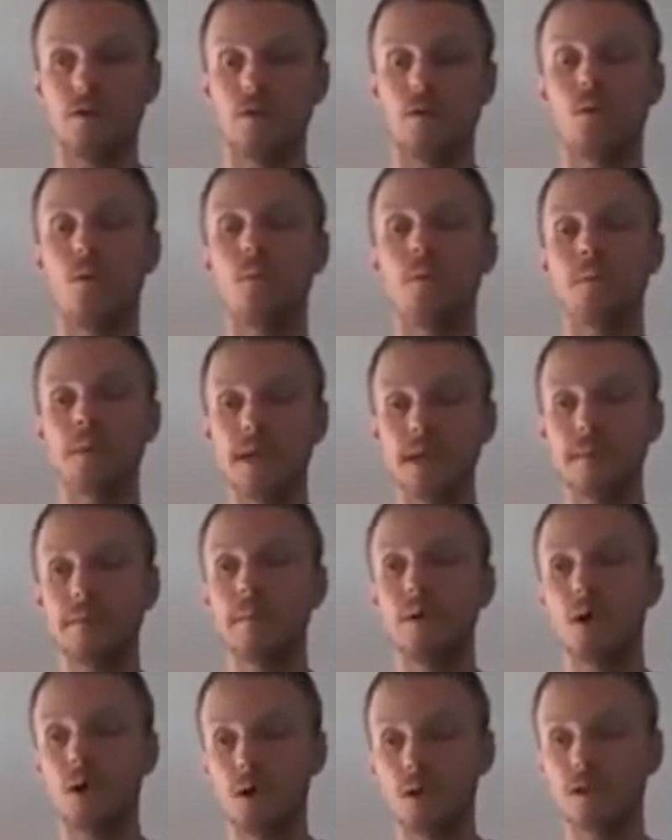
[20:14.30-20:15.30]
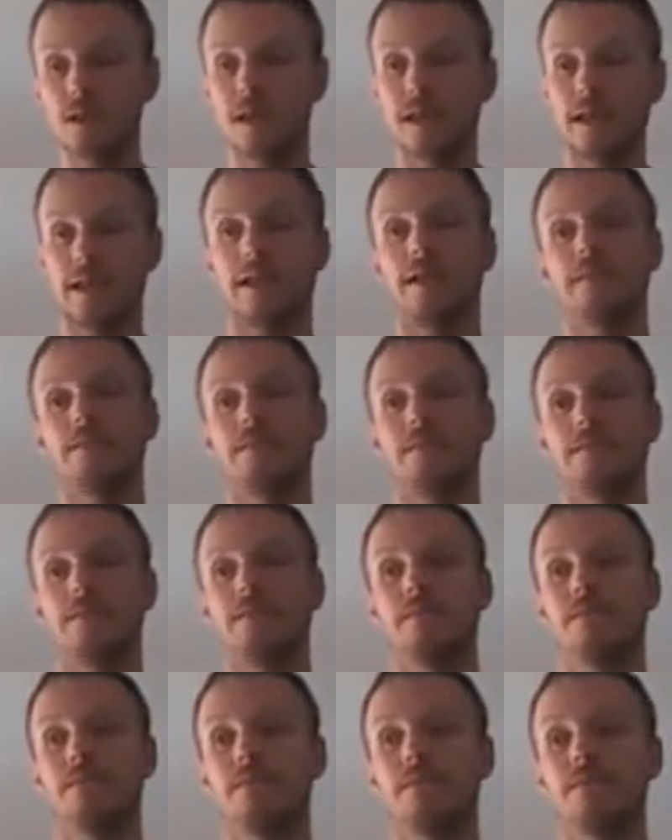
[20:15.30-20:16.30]
For me personally,
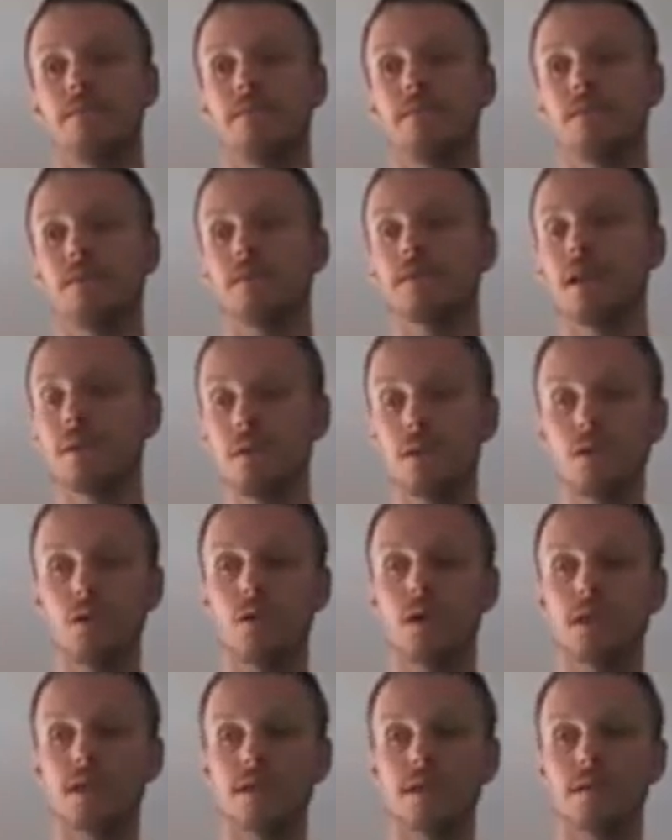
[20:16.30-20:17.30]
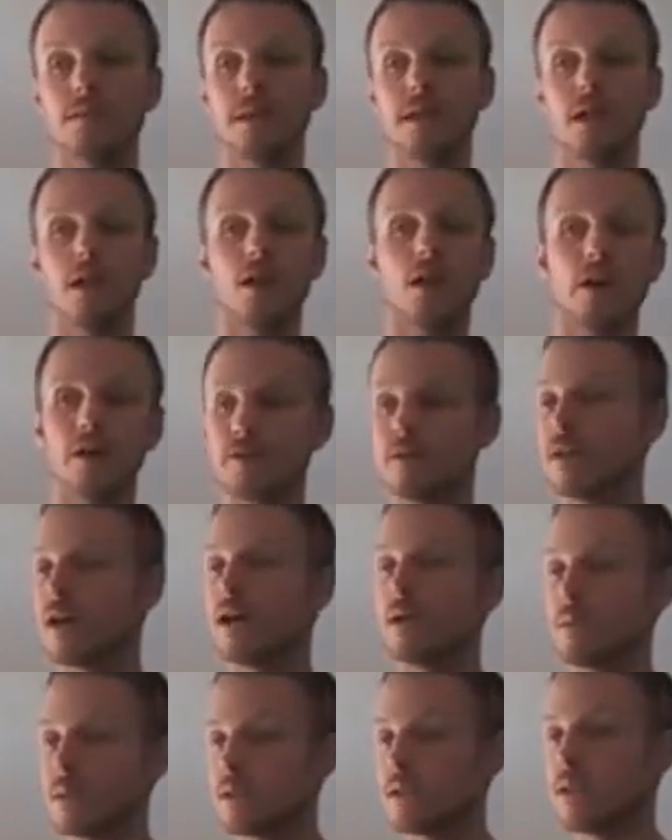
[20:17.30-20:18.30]
someone who has spent a lot of
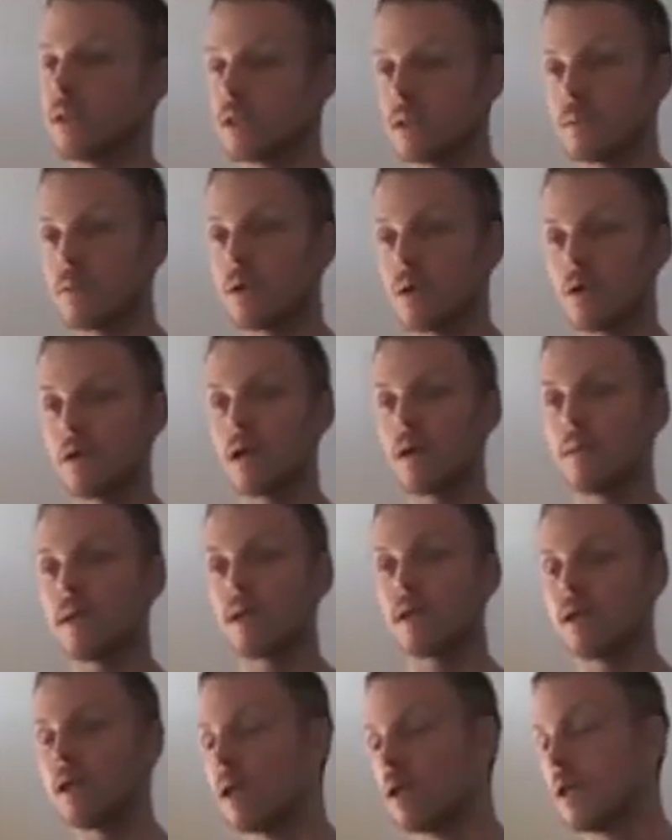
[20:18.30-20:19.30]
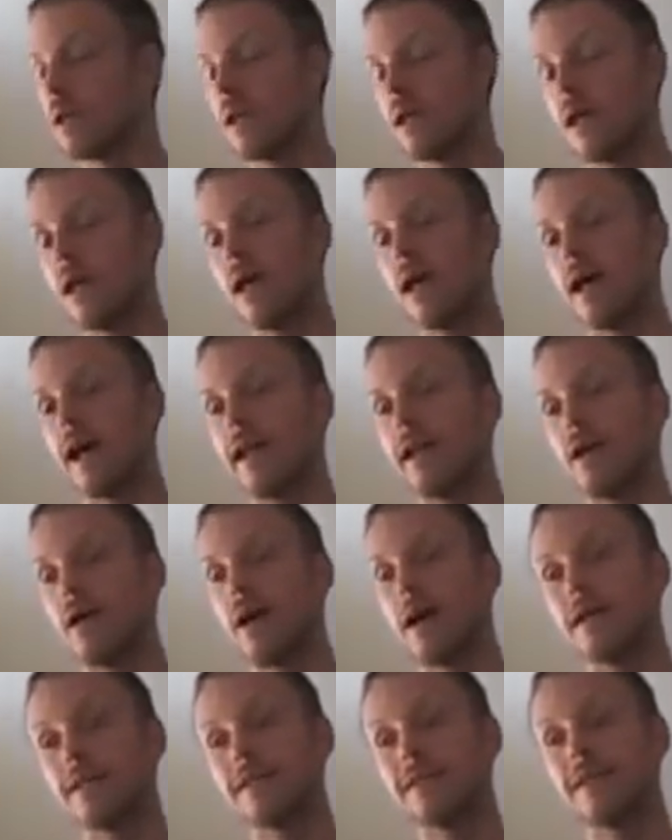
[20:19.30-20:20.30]
time studying programming and who
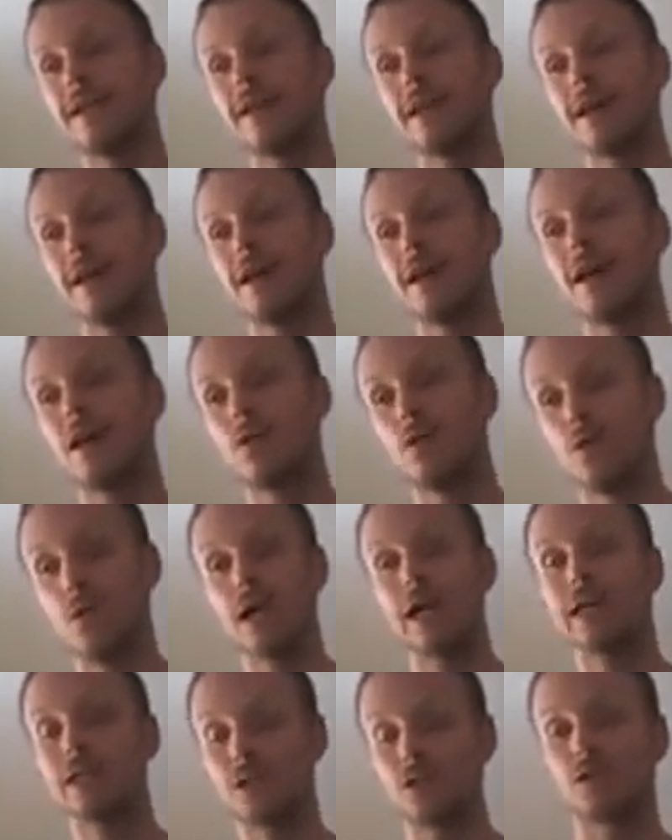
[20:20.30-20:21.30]
has really